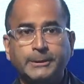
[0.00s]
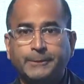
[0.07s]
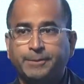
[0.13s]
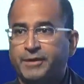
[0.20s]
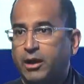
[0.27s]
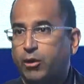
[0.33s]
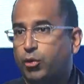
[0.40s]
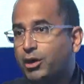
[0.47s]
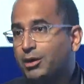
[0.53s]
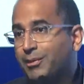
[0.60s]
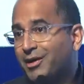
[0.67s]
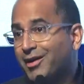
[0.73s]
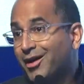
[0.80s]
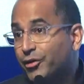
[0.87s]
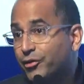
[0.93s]
Now, what about
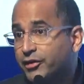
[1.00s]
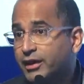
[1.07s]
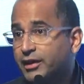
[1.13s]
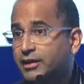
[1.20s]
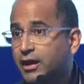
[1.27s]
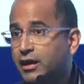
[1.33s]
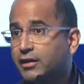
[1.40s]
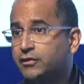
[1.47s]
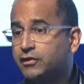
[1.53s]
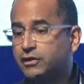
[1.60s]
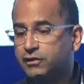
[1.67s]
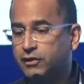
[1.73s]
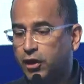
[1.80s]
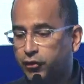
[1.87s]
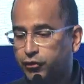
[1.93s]
other technologies?
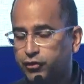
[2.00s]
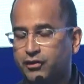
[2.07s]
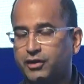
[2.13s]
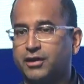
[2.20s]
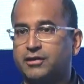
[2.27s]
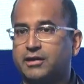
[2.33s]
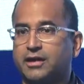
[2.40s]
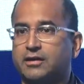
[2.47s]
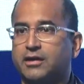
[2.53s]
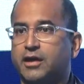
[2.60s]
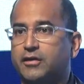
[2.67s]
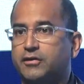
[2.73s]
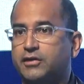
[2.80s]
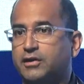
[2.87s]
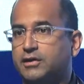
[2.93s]
Ultrasound
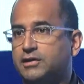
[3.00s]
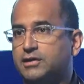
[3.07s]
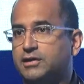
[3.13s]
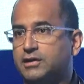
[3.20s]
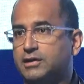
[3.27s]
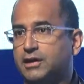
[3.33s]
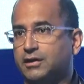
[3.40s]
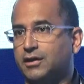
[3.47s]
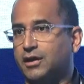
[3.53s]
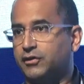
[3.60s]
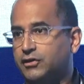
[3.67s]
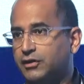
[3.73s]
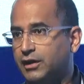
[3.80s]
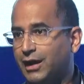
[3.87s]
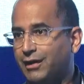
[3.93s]
technology, this is the technology
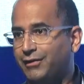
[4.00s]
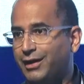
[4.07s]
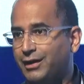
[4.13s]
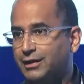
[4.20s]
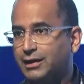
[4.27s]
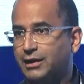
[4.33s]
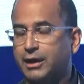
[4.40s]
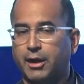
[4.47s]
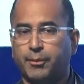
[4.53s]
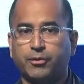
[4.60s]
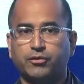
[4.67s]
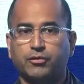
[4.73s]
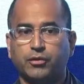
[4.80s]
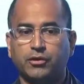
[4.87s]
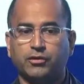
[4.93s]
that I've had the
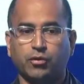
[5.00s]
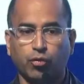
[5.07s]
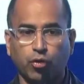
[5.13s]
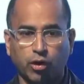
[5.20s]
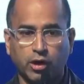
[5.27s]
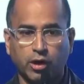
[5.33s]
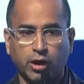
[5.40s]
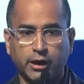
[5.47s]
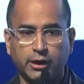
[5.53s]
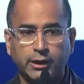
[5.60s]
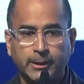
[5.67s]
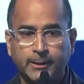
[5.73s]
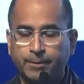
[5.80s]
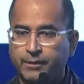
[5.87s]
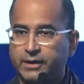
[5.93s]
opportunity to work on.
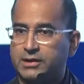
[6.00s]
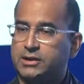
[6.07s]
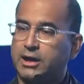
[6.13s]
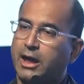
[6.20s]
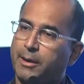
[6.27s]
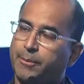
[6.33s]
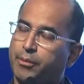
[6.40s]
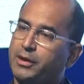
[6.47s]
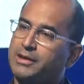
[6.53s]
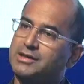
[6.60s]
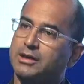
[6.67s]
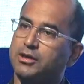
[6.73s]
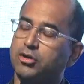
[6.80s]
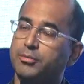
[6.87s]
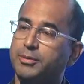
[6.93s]
This operates a
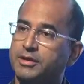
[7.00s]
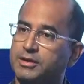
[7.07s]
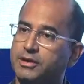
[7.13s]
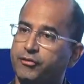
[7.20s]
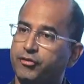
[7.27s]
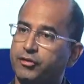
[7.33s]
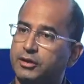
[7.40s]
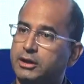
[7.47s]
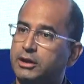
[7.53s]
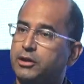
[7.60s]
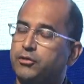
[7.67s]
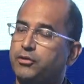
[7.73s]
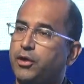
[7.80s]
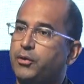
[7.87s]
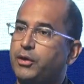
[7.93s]
little bit differently. You
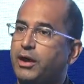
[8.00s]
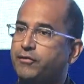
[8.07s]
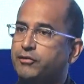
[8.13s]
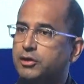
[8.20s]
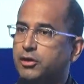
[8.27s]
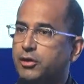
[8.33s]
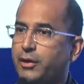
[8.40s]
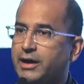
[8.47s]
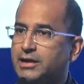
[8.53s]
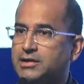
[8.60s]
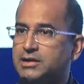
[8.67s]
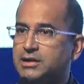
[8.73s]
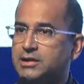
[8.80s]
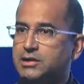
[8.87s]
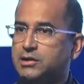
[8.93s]
don't have to go as
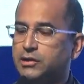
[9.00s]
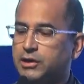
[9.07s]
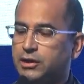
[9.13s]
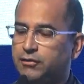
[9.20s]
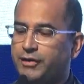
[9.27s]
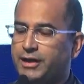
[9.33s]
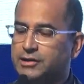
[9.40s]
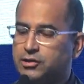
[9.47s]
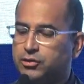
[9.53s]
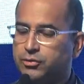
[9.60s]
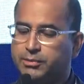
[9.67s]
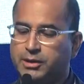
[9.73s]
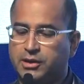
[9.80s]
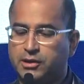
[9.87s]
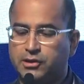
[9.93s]
distally in the vessel
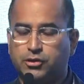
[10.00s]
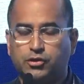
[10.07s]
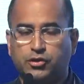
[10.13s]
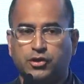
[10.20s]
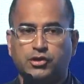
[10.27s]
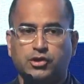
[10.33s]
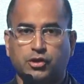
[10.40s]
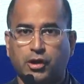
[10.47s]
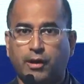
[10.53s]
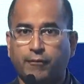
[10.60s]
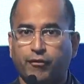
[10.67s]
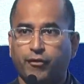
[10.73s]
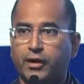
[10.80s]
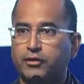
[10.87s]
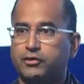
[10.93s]
because there's a
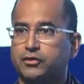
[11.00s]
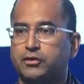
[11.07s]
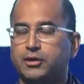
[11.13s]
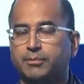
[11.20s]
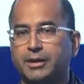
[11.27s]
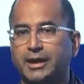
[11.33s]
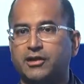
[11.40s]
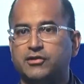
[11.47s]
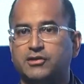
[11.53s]
circumferential ablation